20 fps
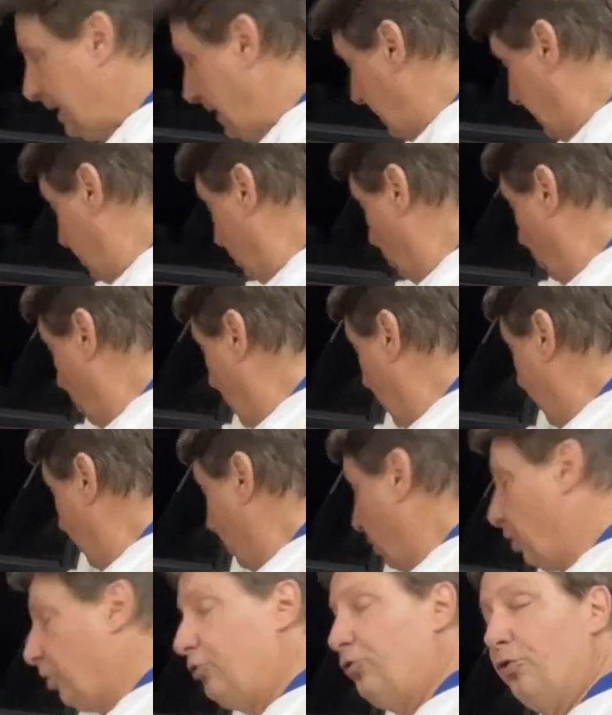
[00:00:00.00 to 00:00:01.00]
and your wiring
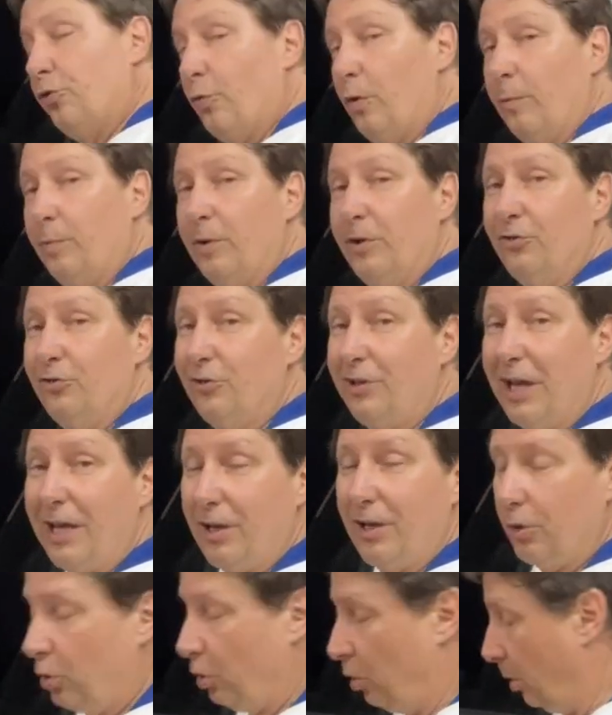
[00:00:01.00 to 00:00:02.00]
harness is in the wrong place, you're
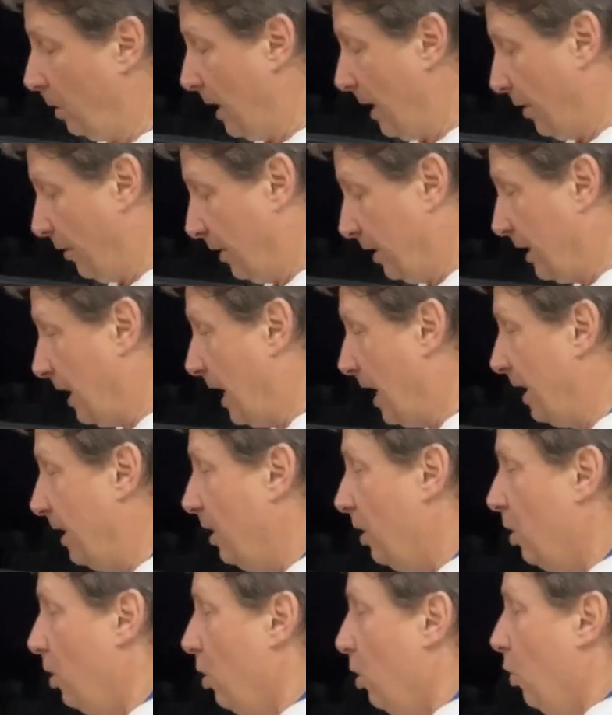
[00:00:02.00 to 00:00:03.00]
taking it all out, okay?
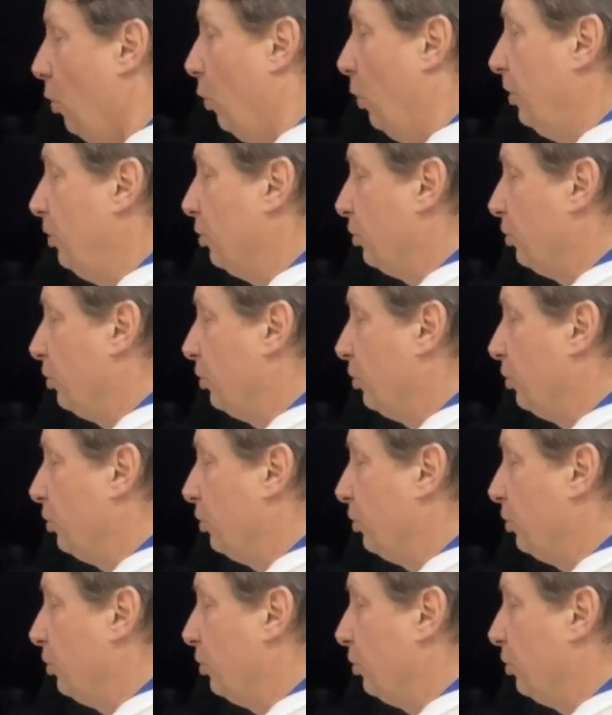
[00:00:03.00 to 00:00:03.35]
When you're